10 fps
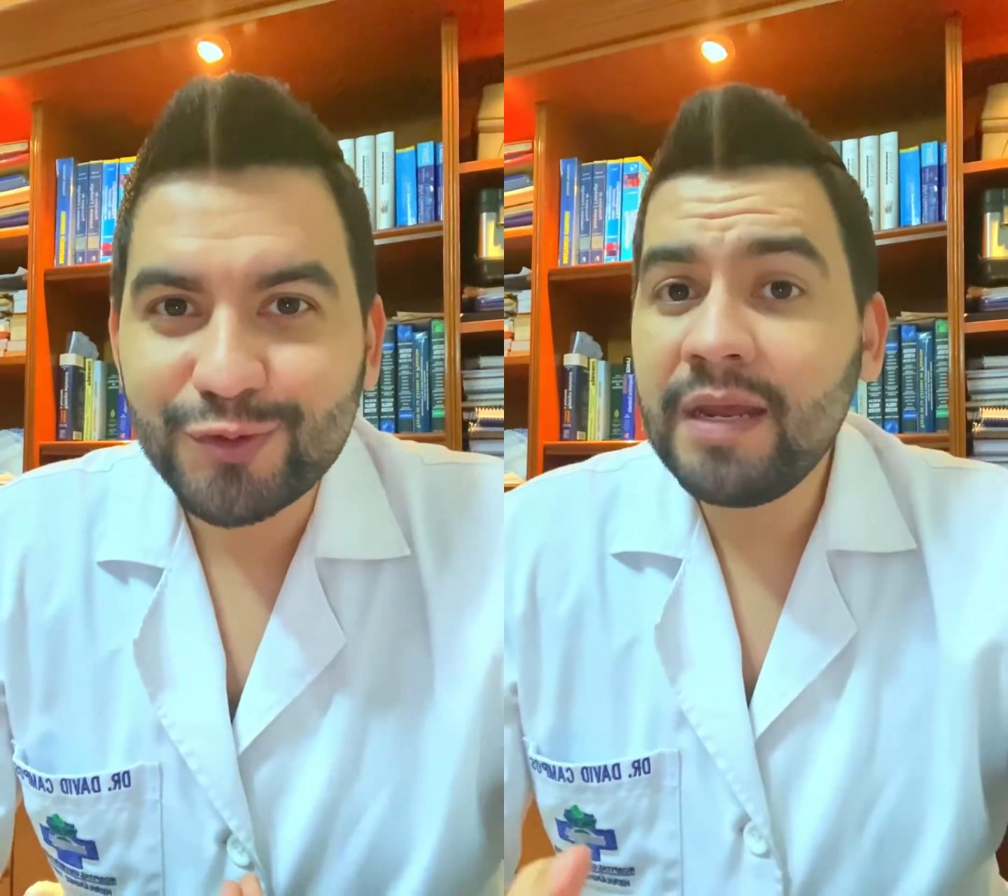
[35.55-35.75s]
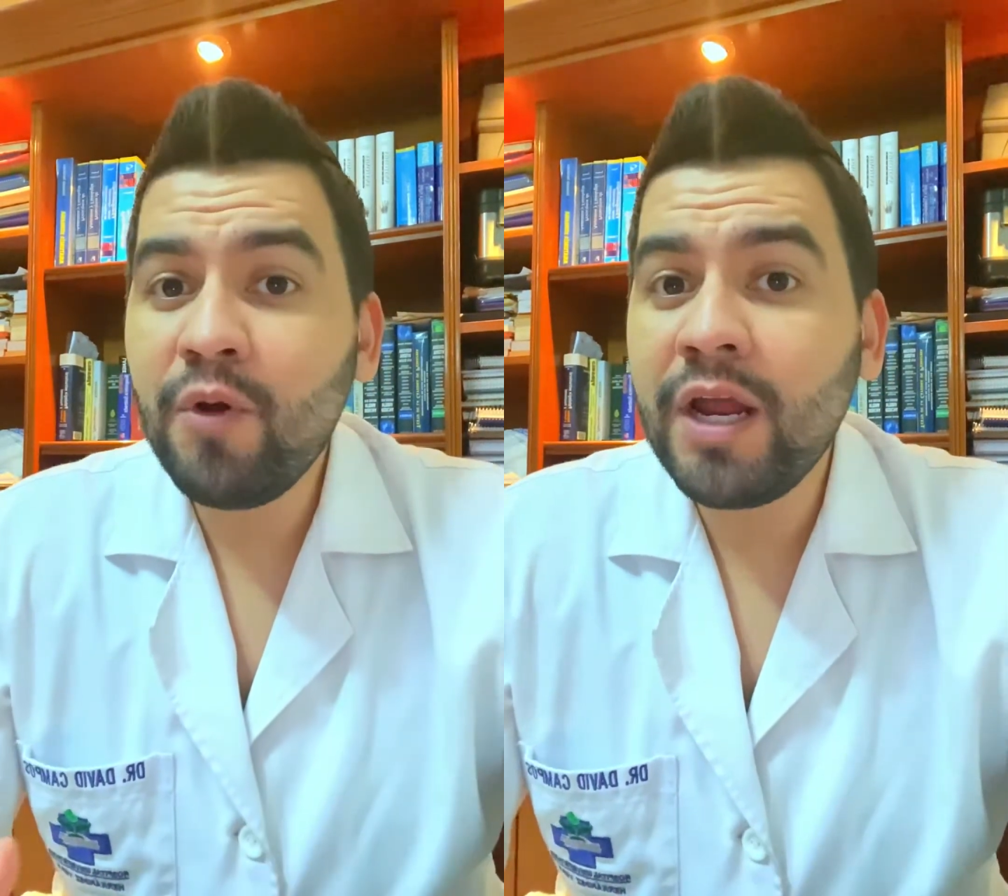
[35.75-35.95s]

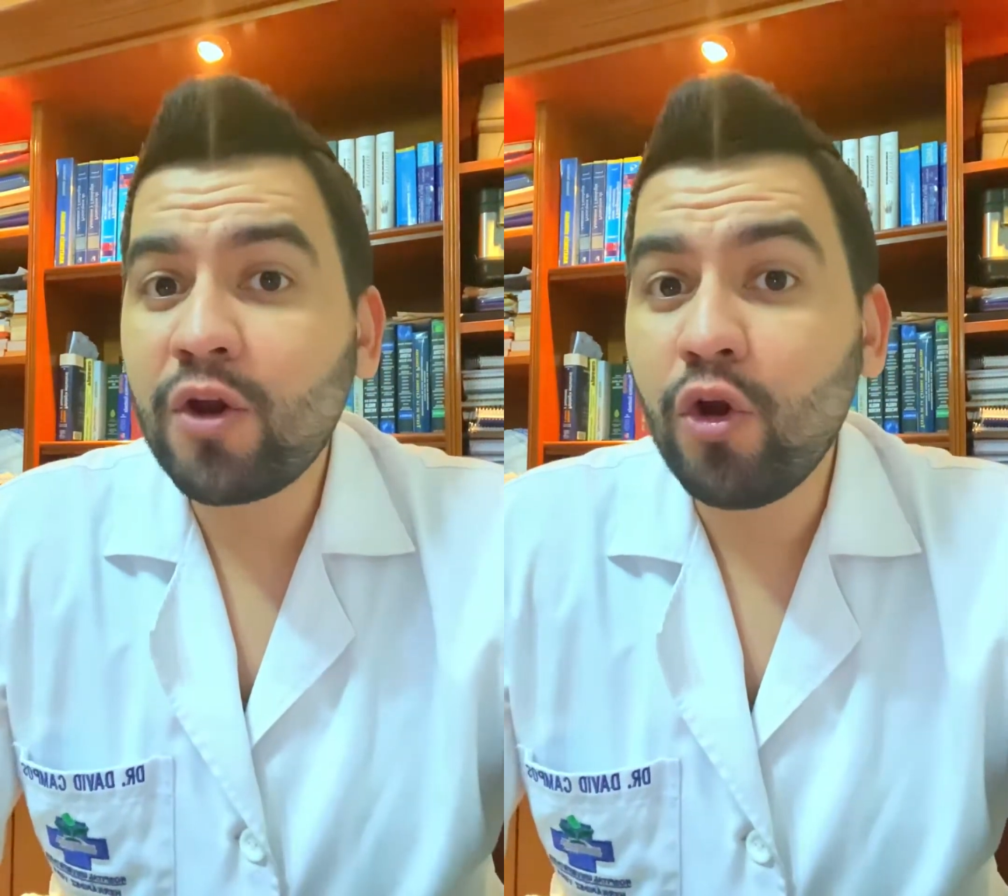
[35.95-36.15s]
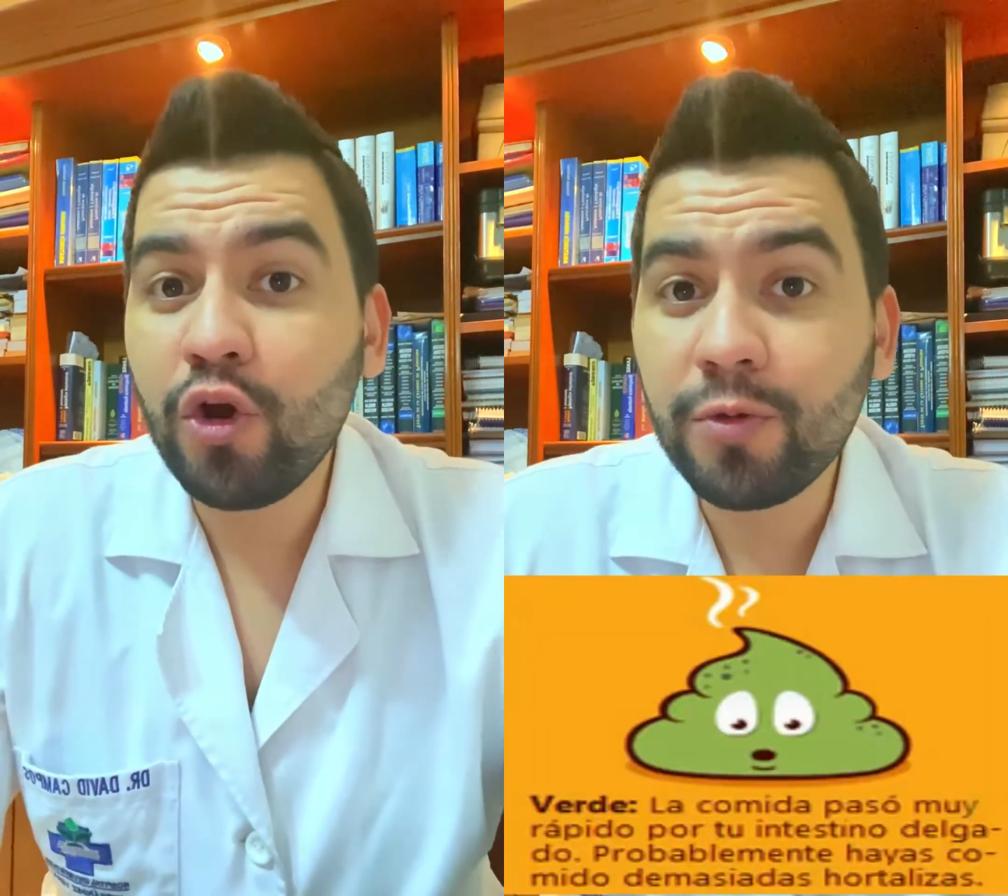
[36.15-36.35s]
We
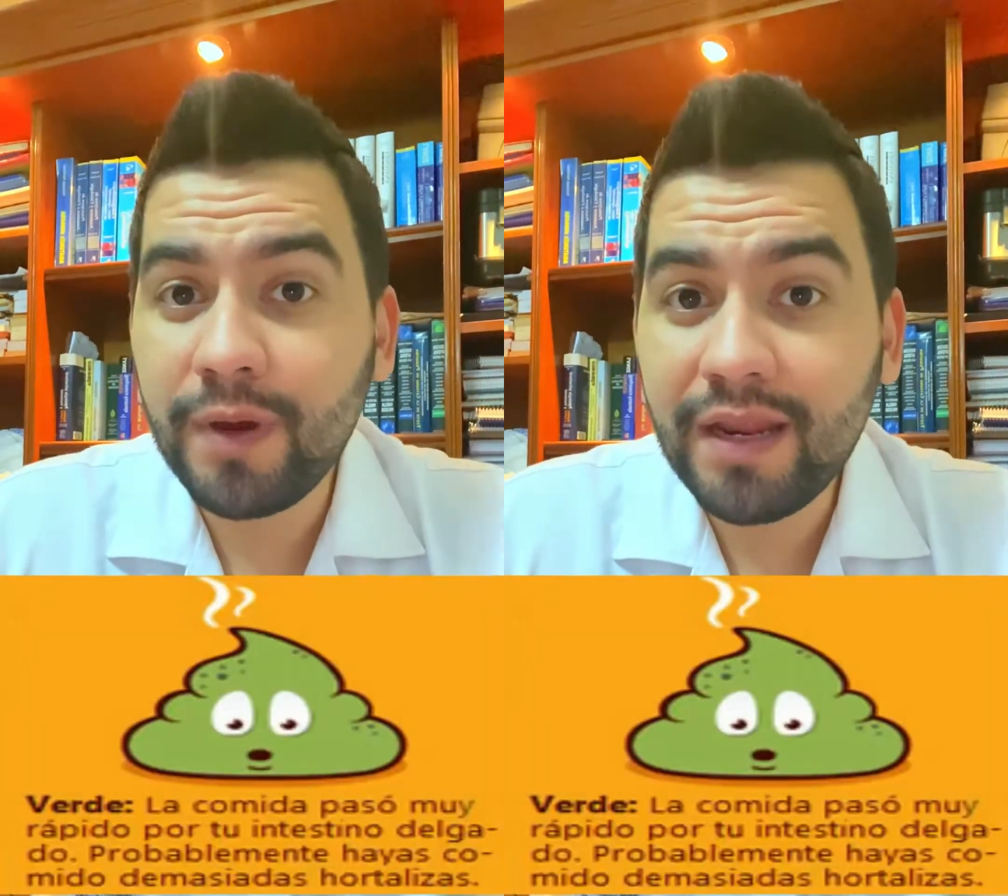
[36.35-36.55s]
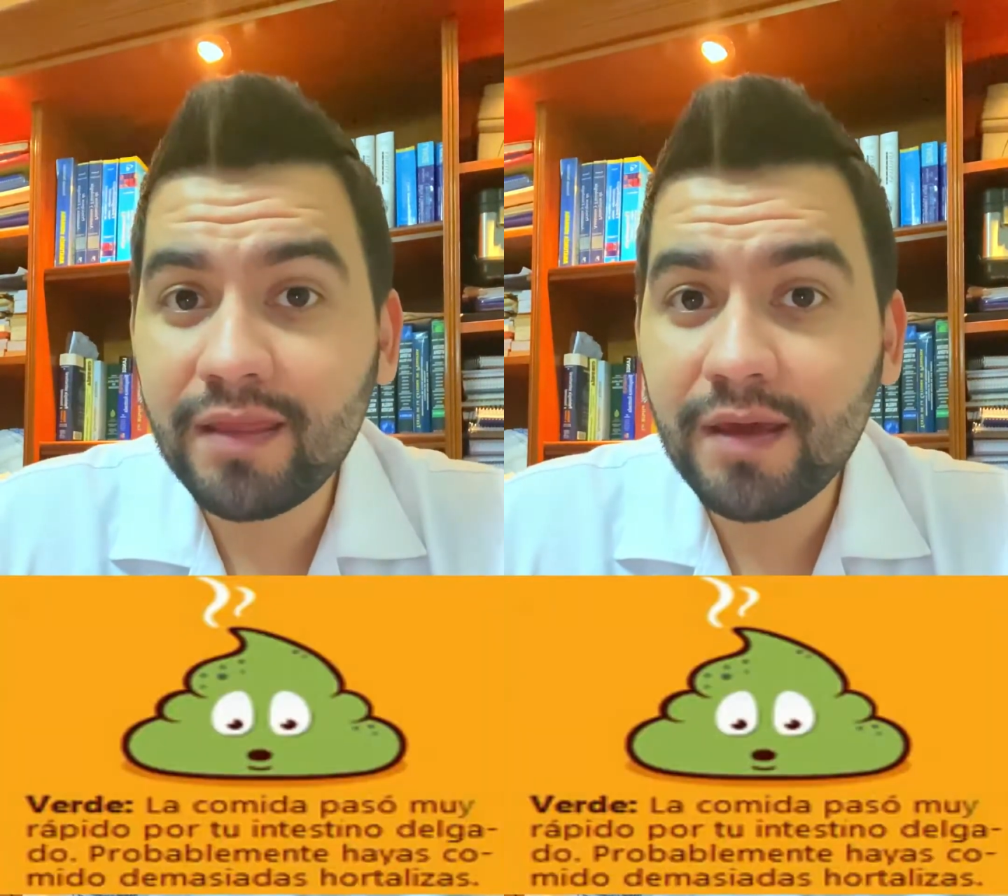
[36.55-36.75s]
have the
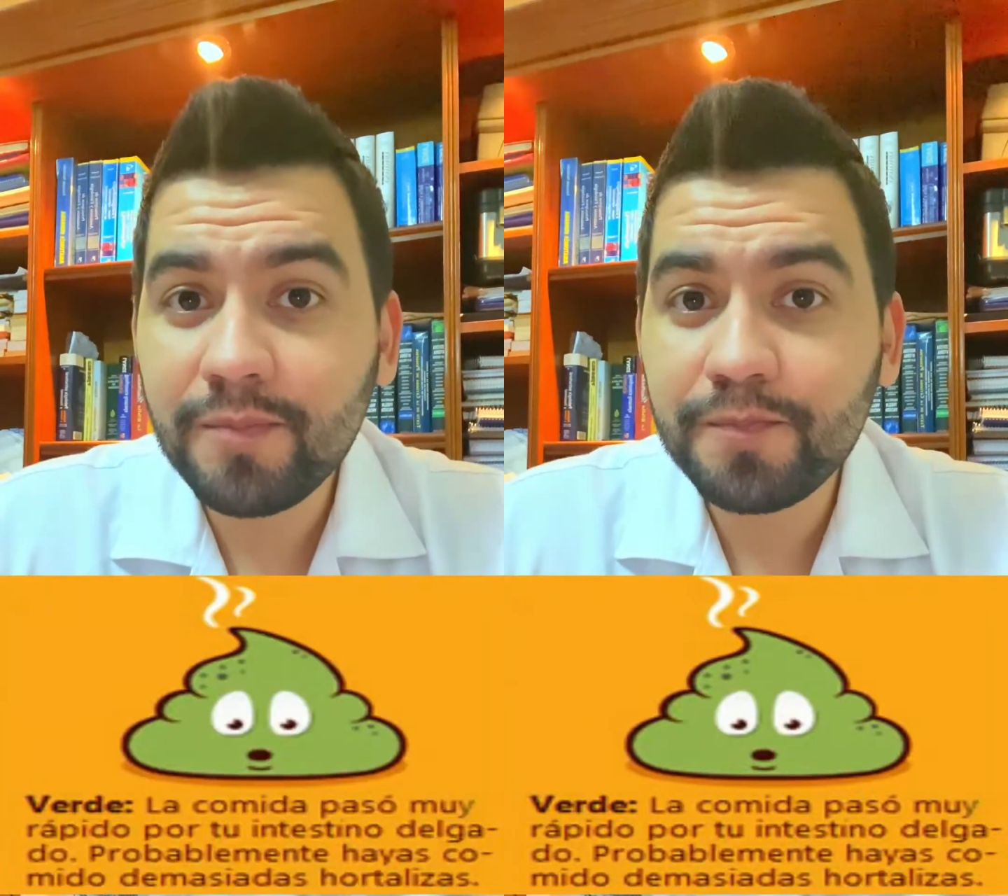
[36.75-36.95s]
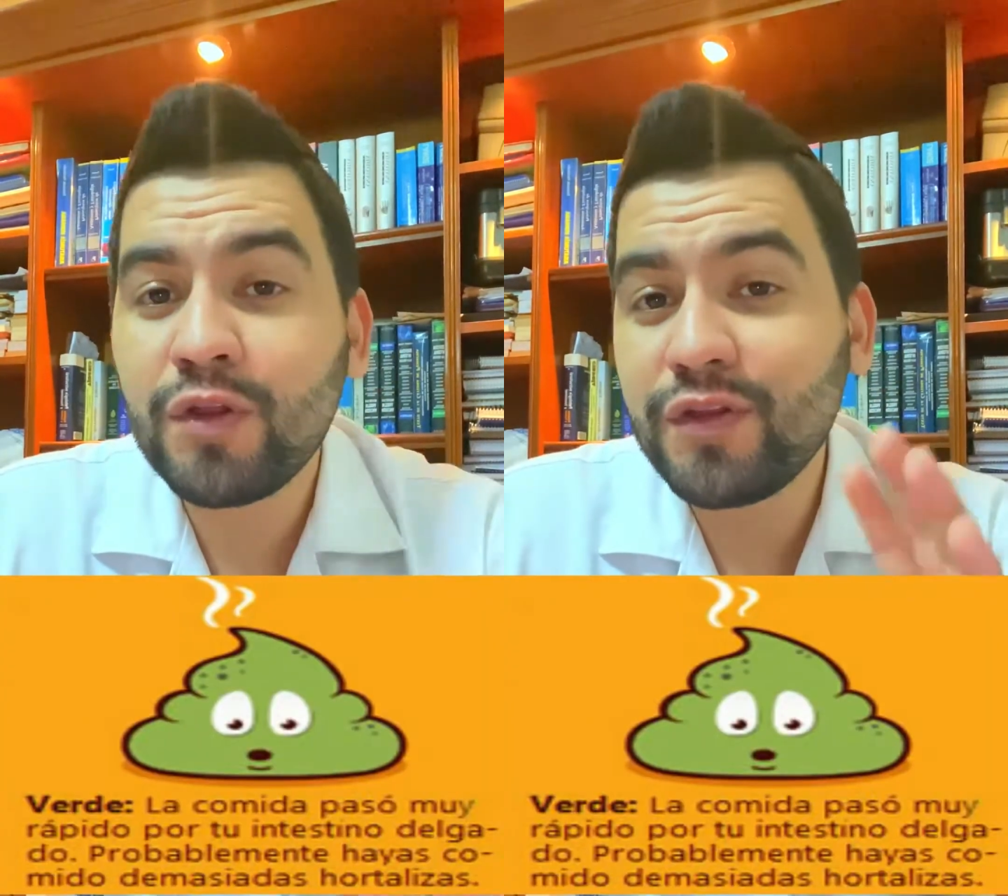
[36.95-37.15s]
green color.